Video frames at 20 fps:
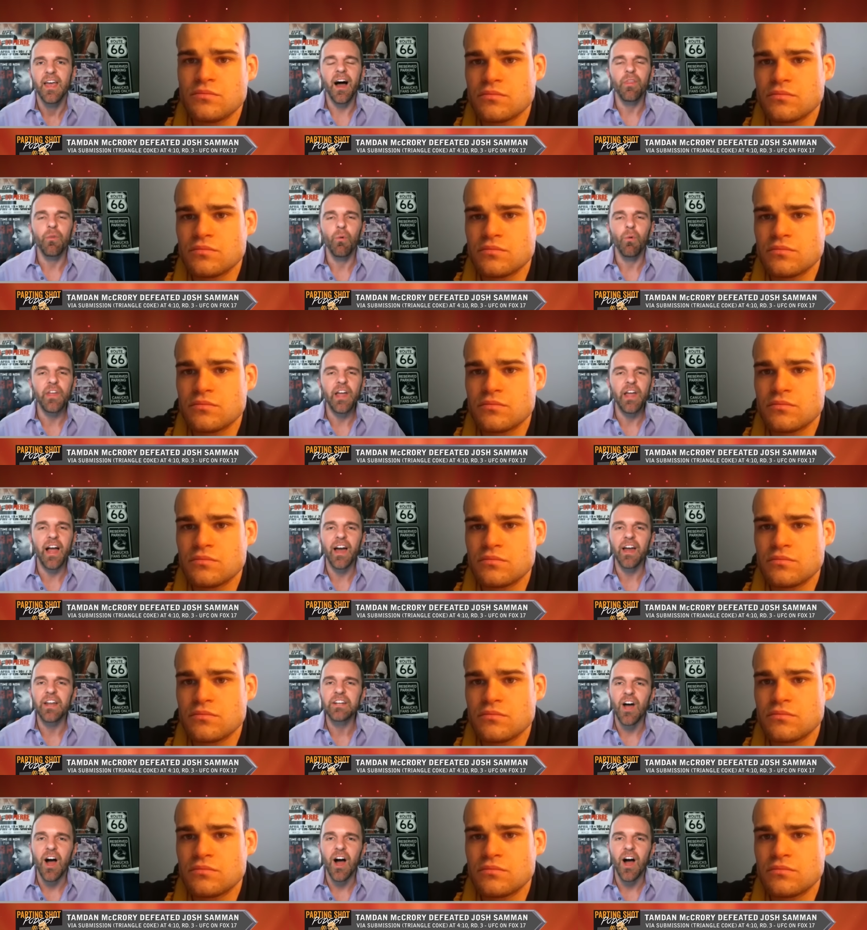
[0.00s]
Speaker 1: The one thing I got
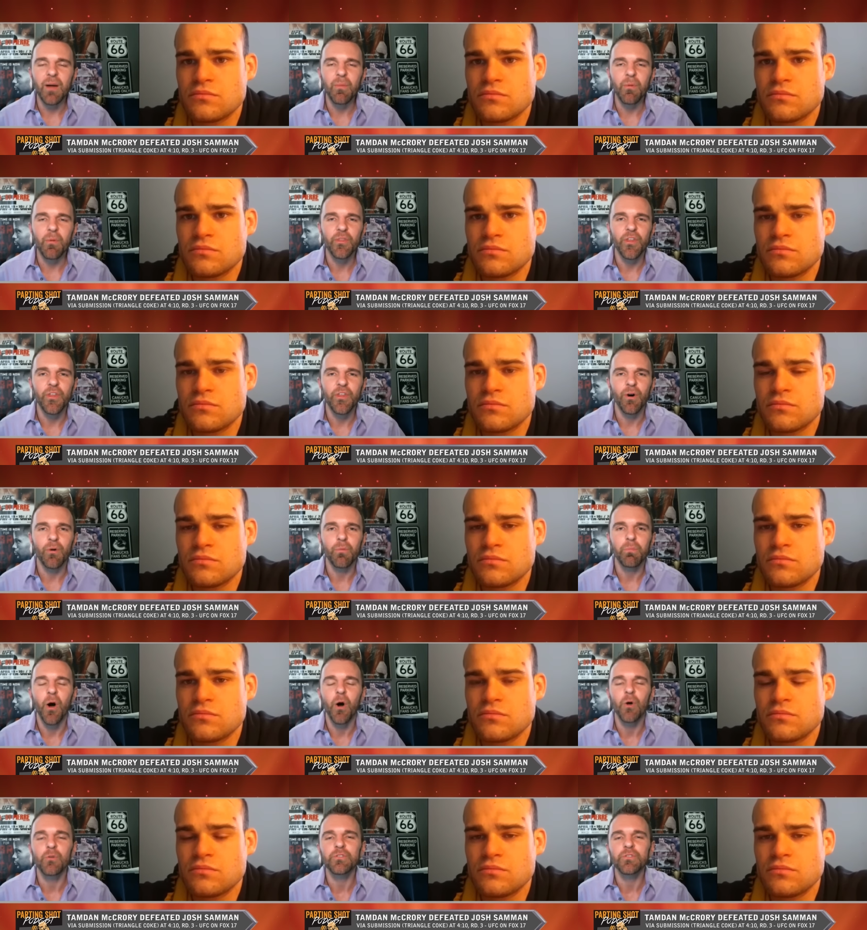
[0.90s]
to talk about though,
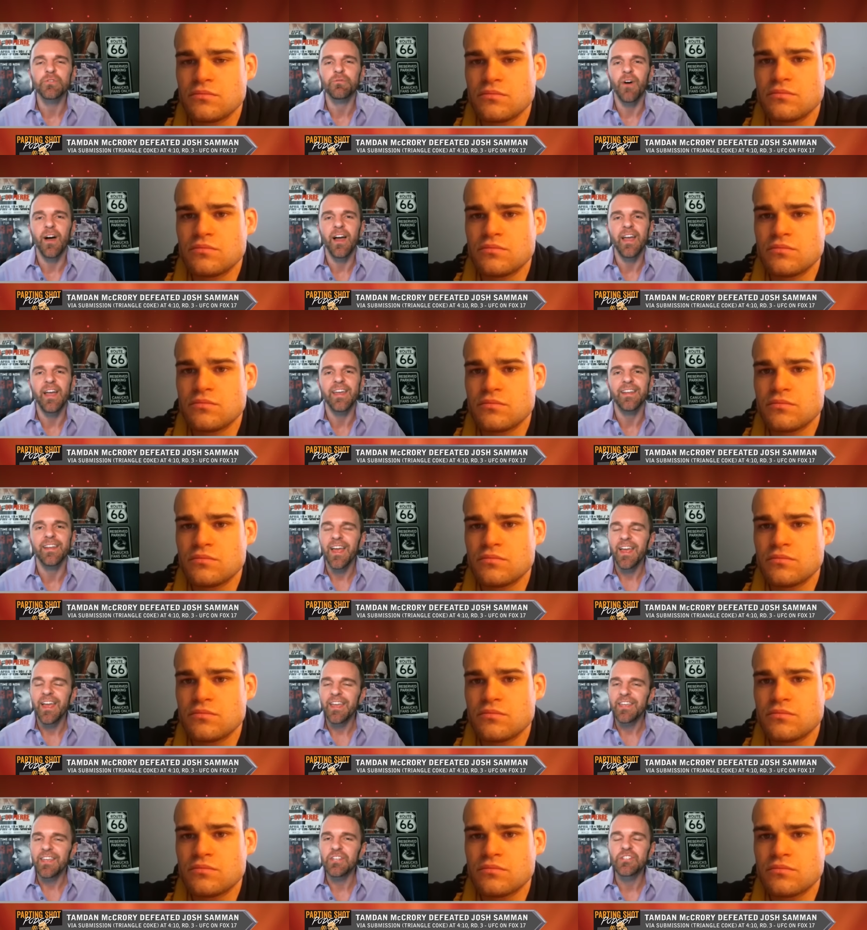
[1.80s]
post fight,
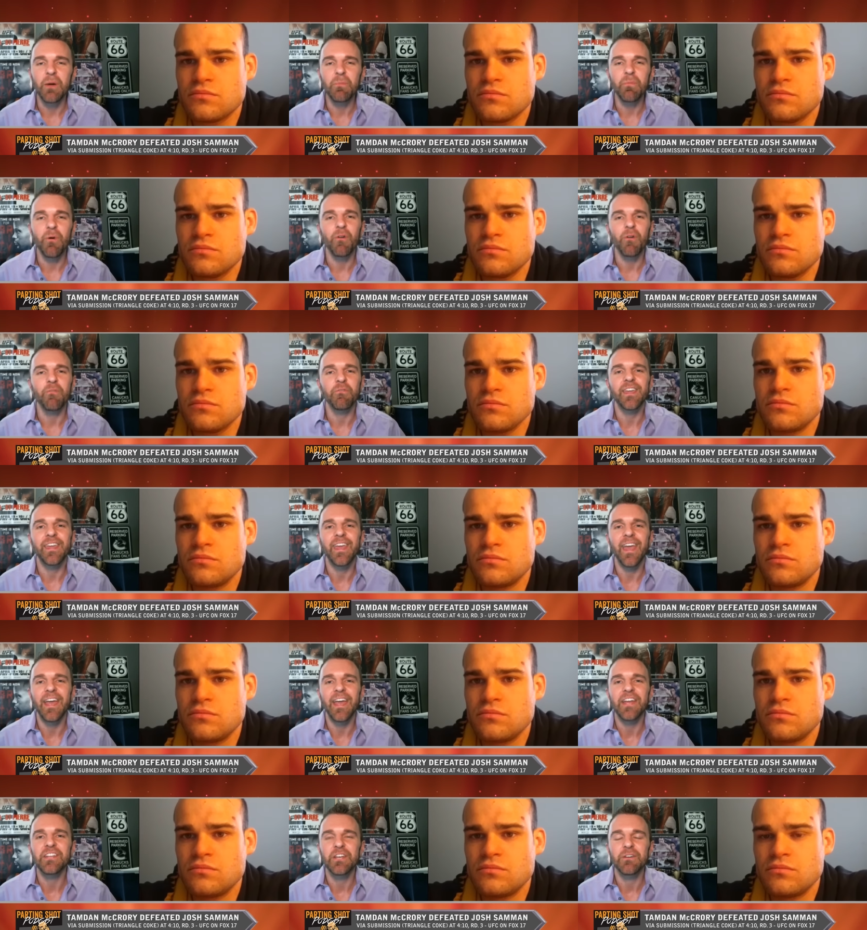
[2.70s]
you jump over the
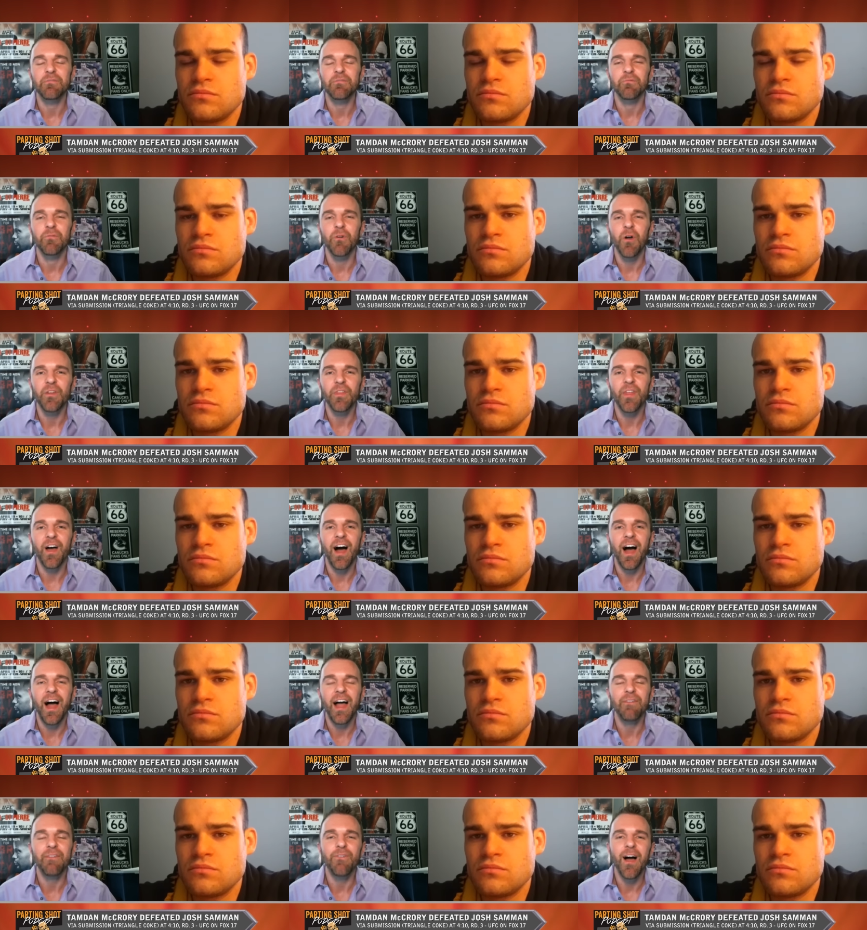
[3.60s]
cage, you give Rogan the
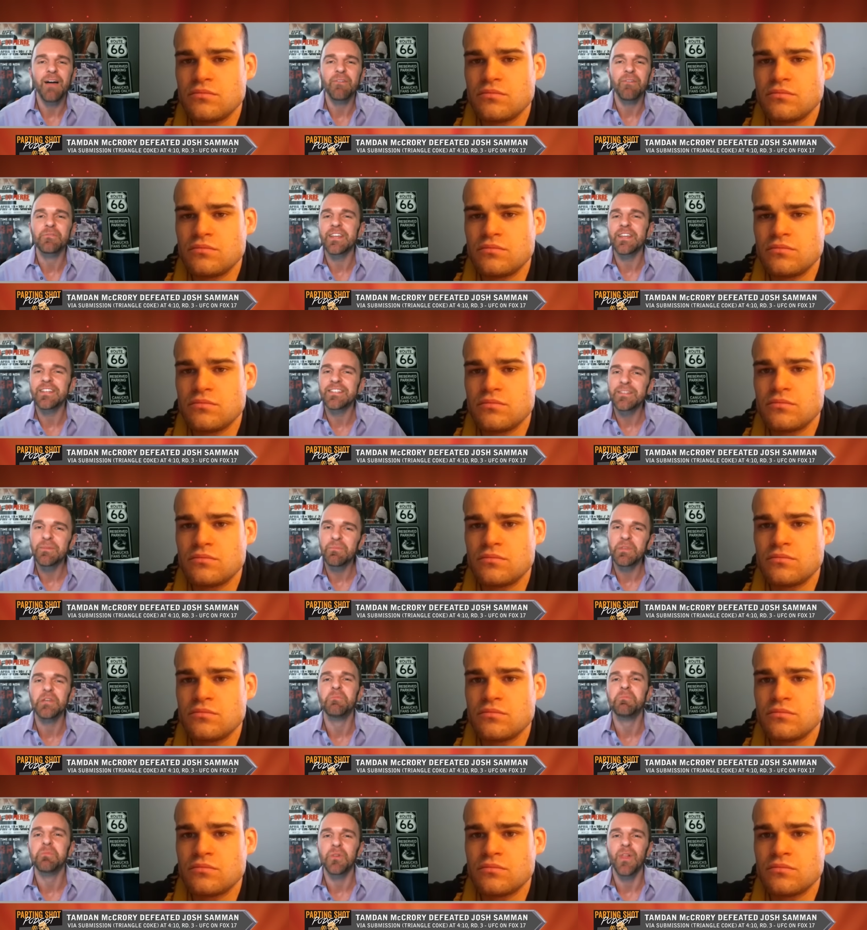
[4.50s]
high five. Was that something
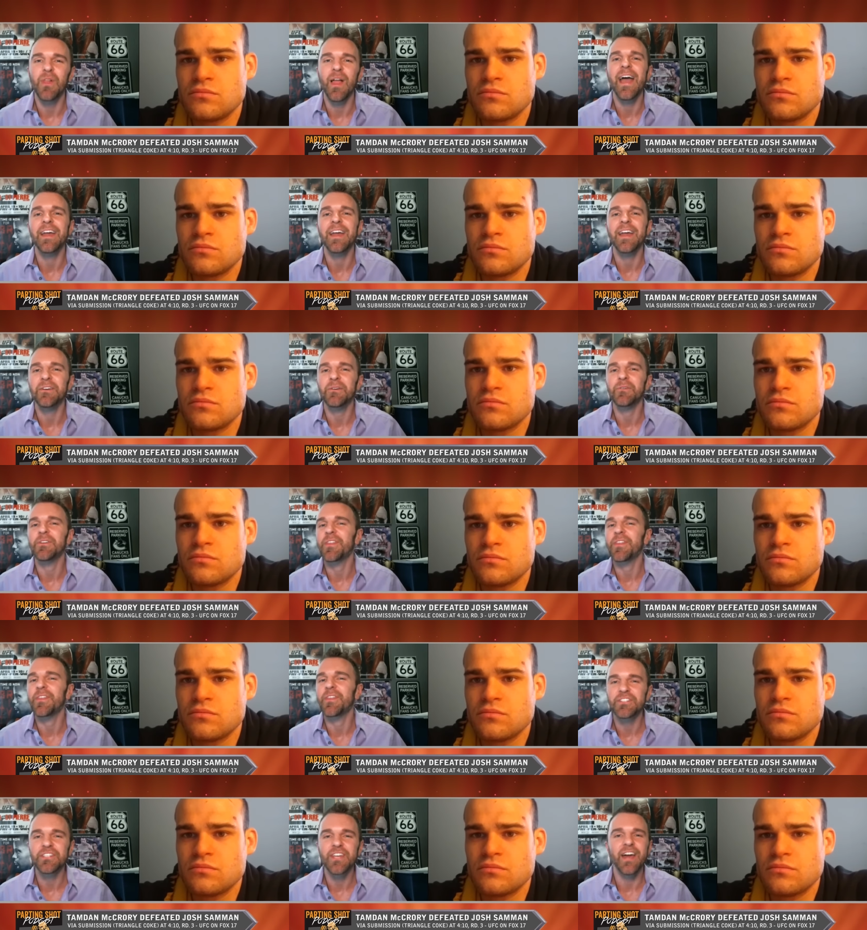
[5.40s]
you planned, or did
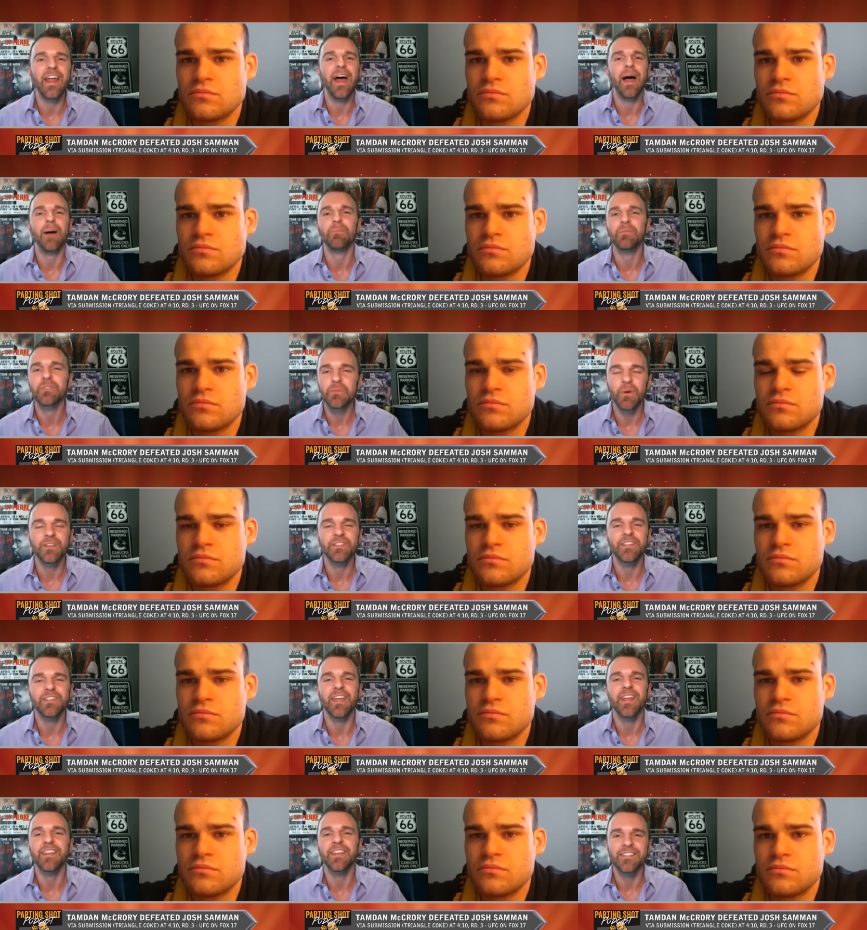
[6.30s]
that just kind of happen
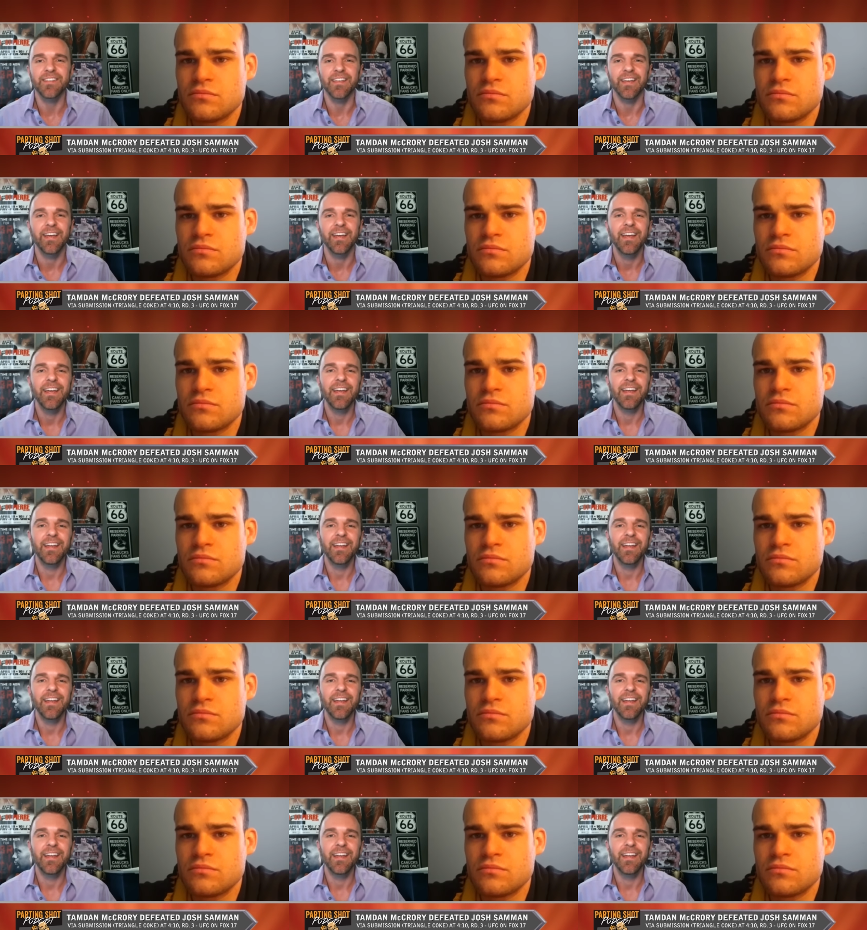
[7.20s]
spontaneously?